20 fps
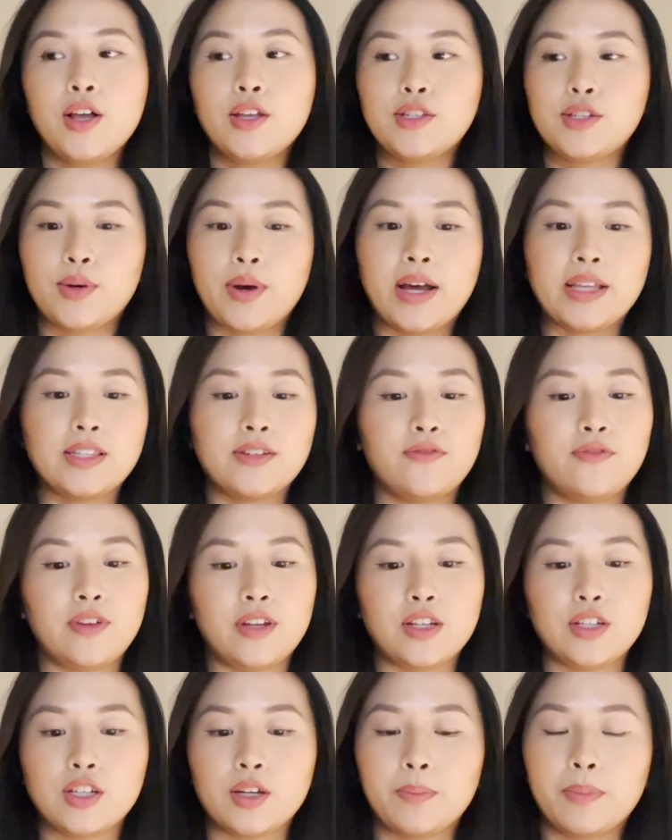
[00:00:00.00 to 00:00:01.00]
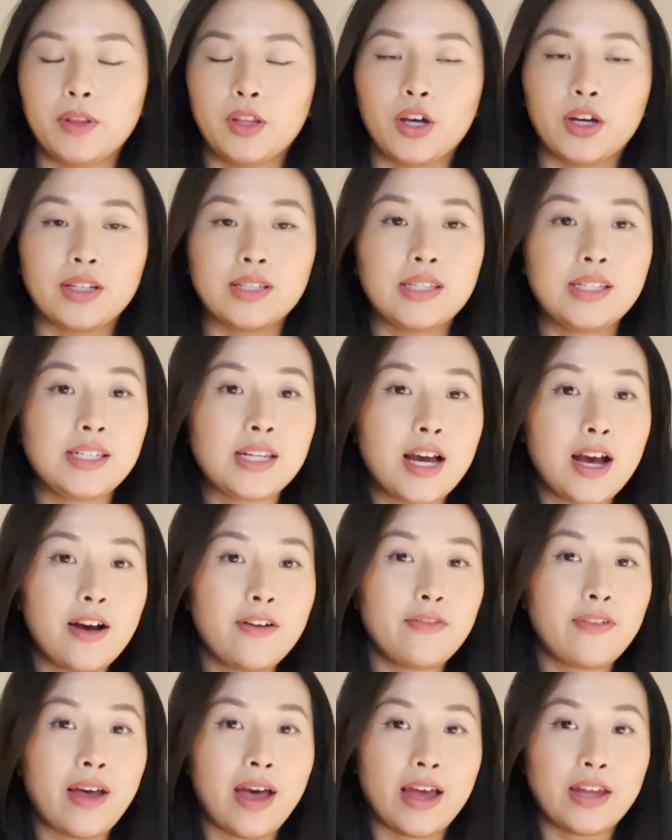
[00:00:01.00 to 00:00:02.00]
So I had to finish up a lot of
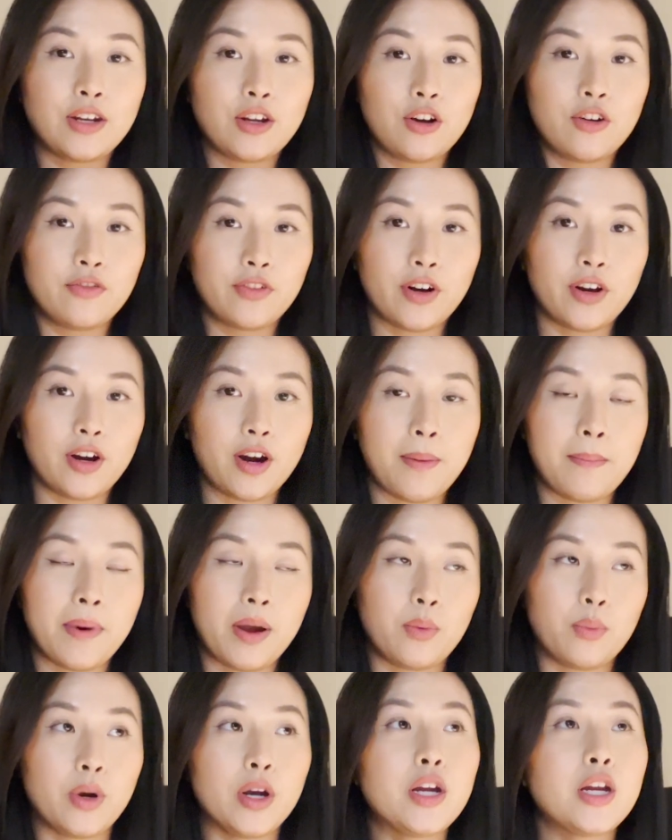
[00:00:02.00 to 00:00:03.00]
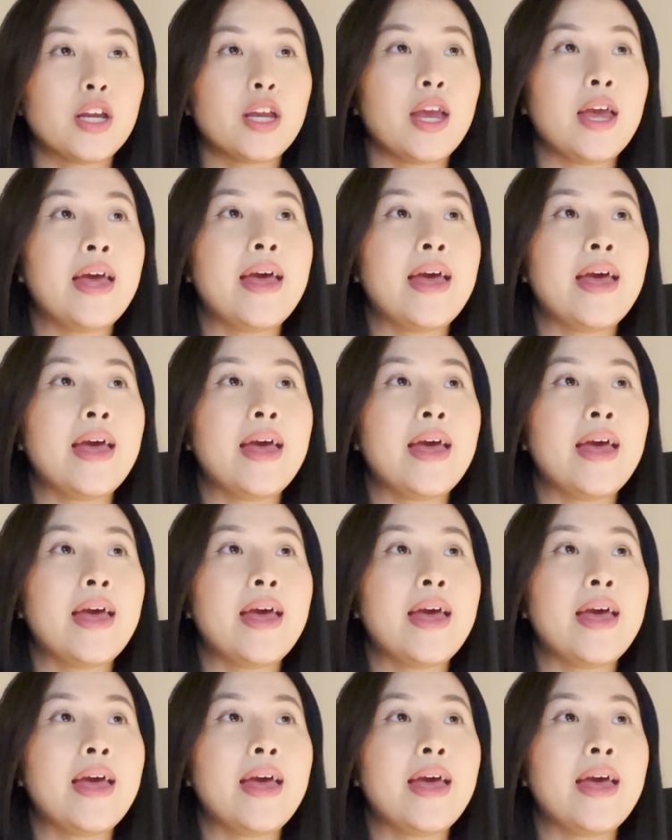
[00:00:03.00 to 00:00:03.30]
stuff, hand over my work.